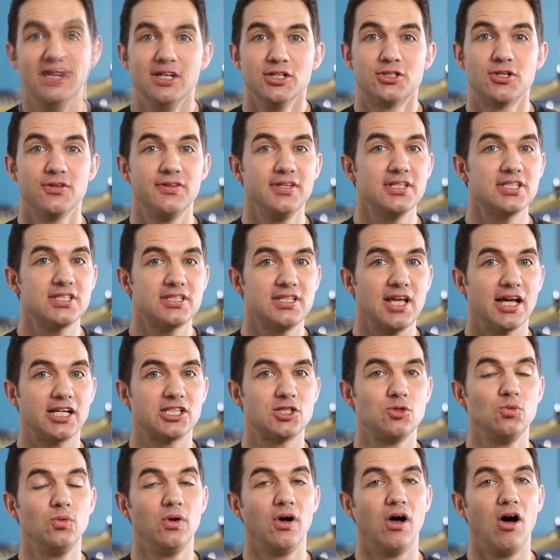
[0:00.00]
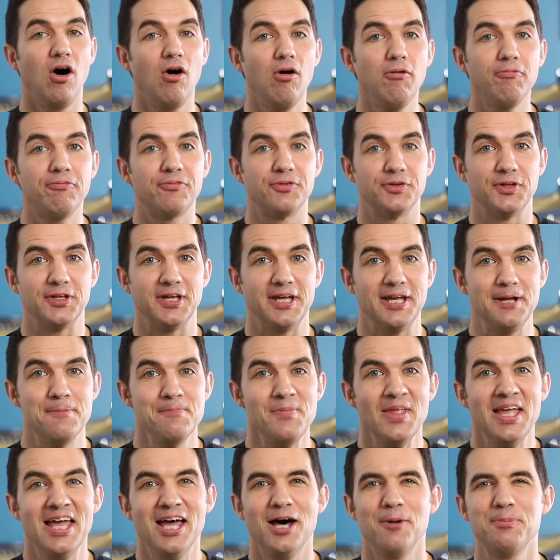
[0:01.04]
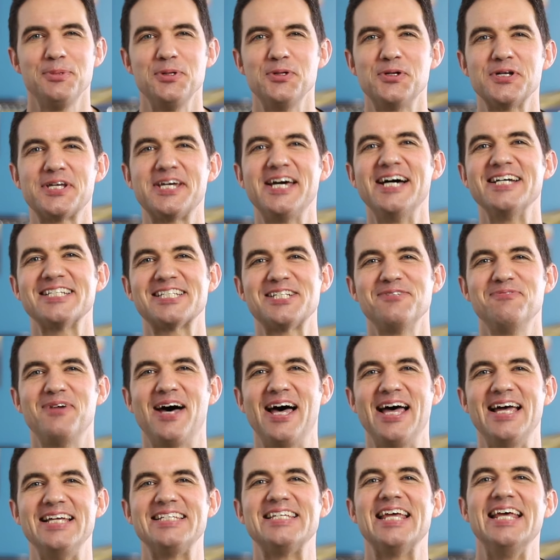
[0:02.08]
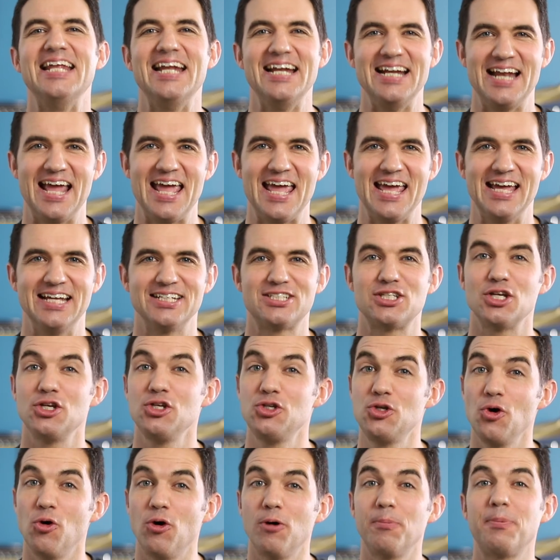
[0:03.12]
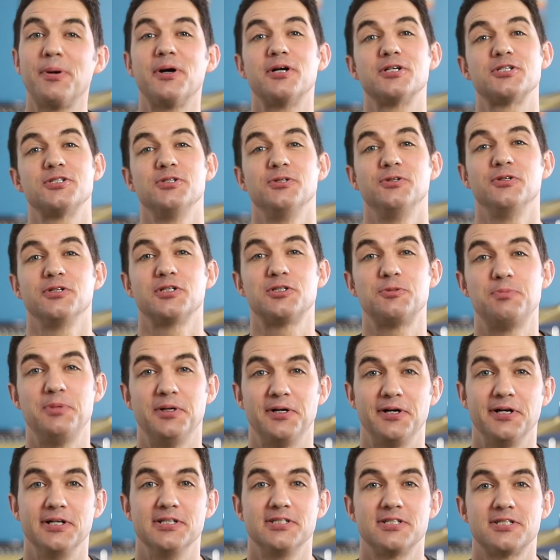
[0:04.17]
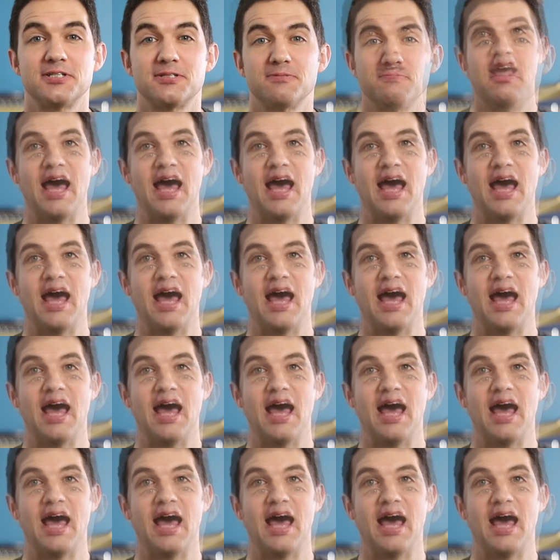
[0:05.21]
So this section will hopefully help you to customize and enhance your personal experience.